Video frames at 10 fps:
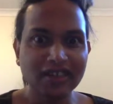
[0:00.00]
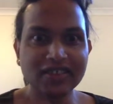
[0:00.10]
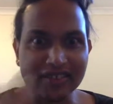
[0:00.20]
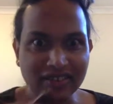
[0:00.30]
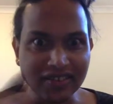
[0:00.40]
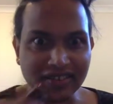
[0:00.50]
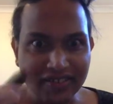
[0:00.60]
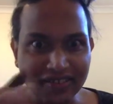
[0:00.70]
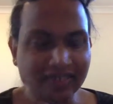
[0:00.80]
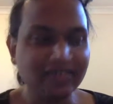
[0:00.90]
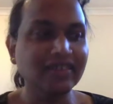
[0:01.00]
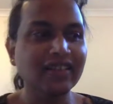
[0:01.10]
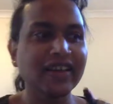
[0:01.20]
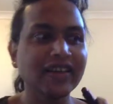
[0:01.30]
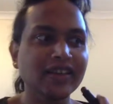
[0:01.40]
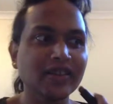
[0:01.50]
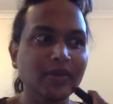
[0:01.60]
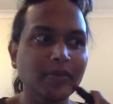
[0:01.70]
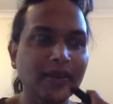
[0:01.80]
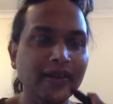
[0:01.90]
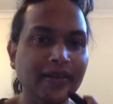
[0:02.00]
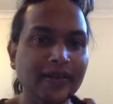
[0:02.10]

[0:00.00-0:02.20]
so the lighting is a bit better.